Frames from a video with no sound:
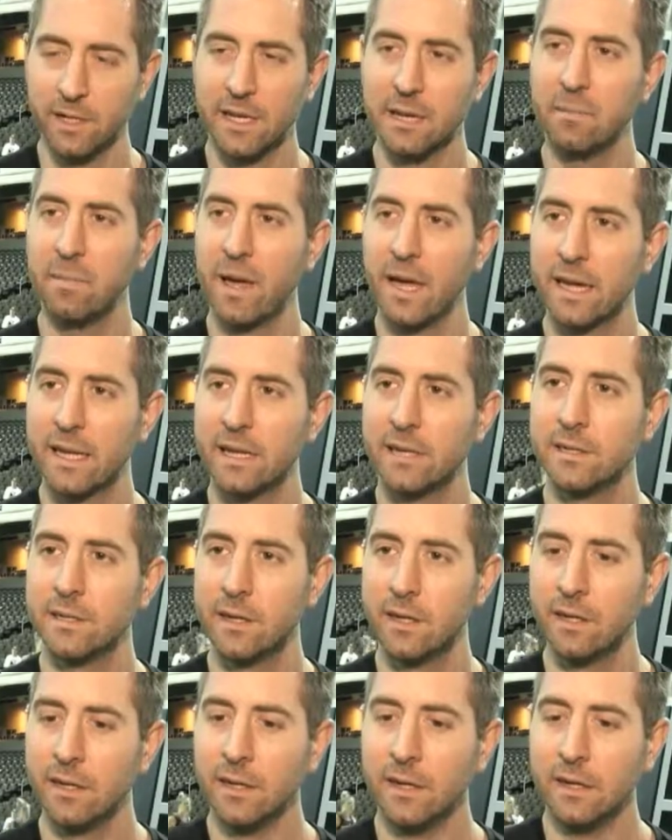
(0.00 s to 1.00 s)
to get back
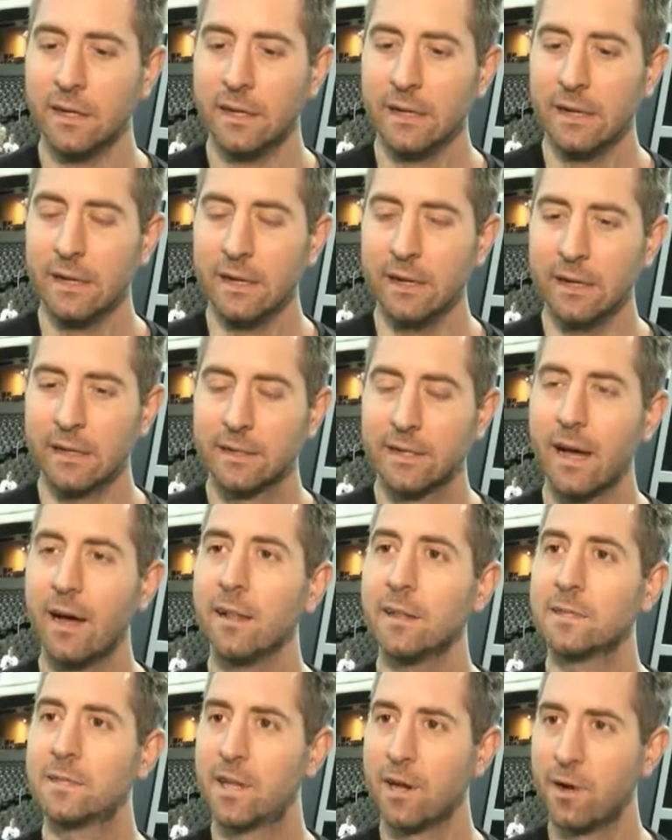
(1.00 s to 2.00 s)
into
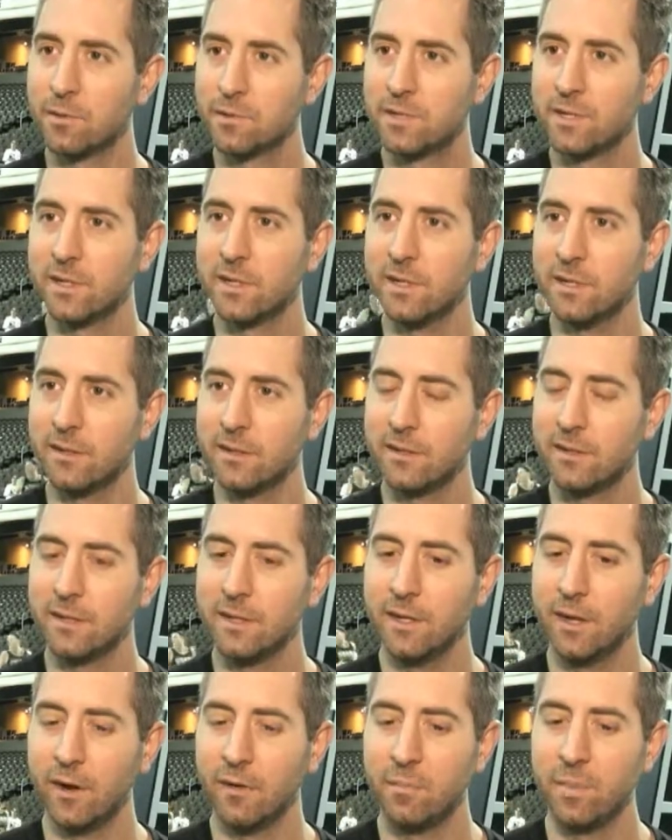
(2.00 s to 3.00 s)
college coaching, and
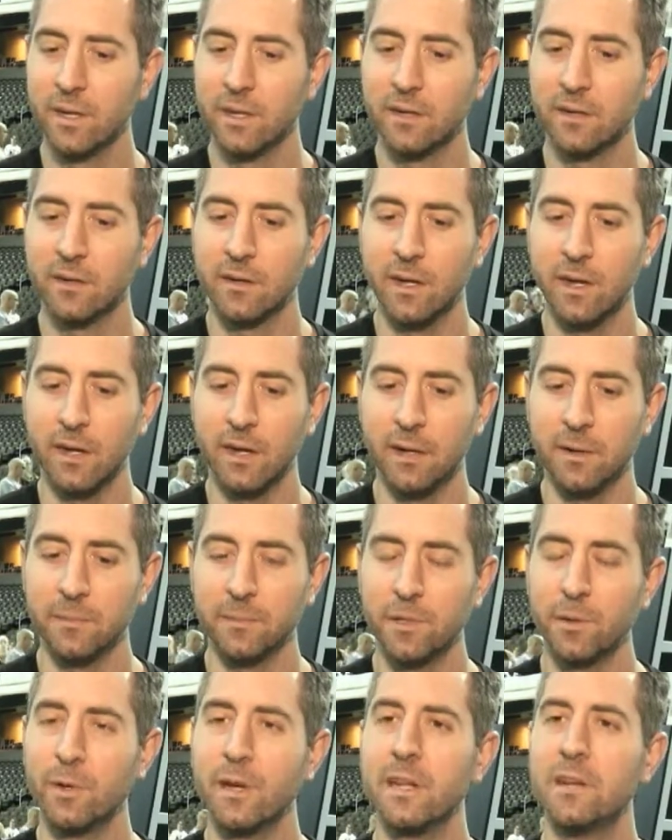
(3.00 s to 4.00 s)
I've been
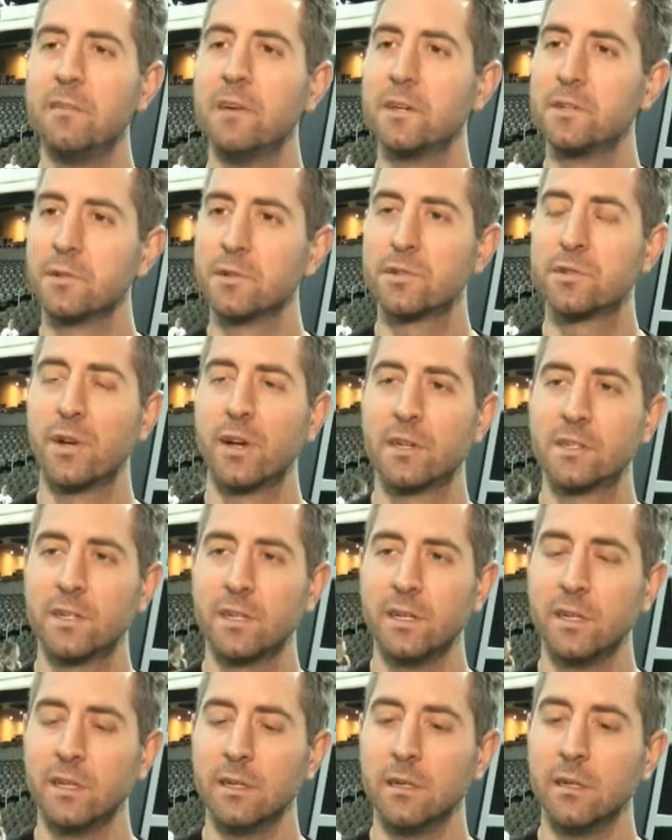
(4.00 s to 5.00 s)
doing individual
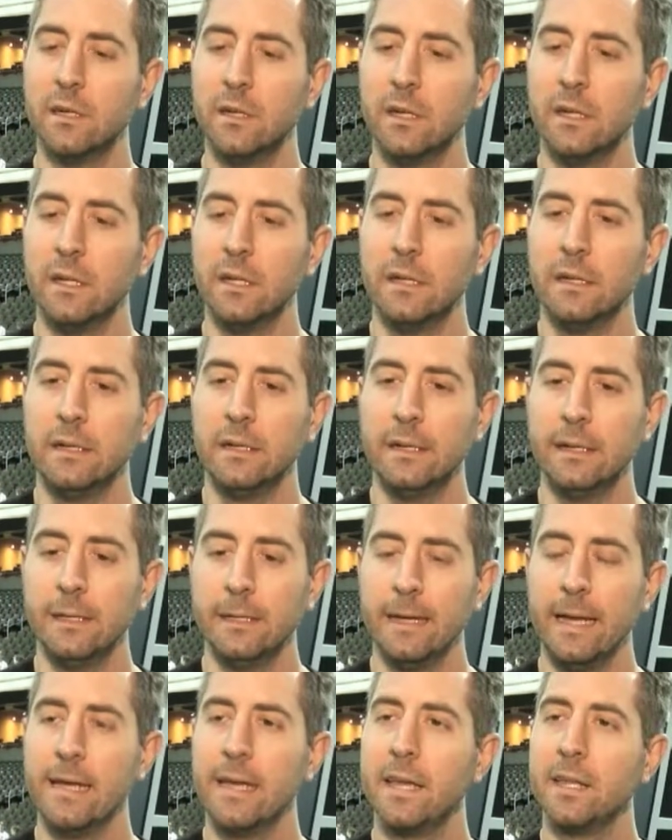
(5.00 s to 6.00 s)
instruction and
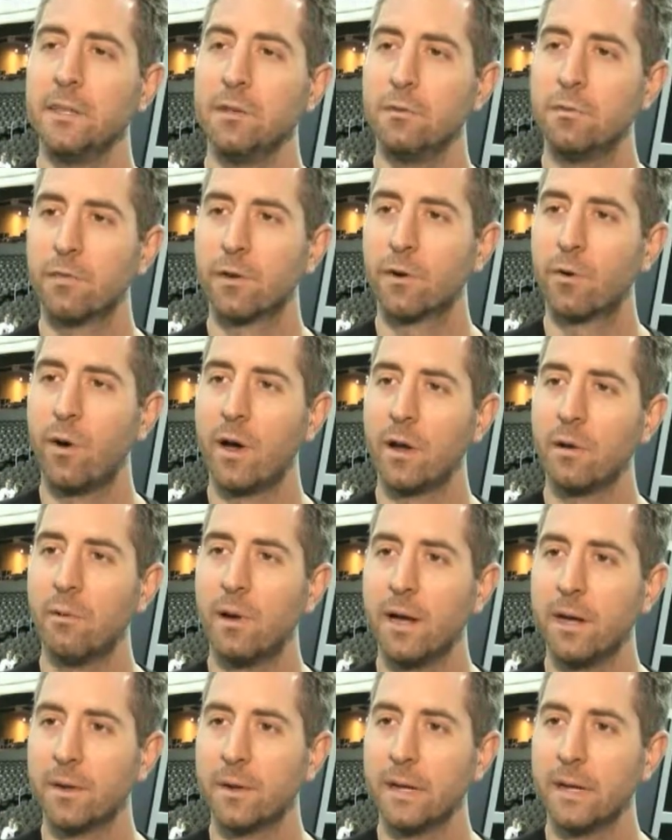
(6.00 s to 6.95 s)
AAU for quite a while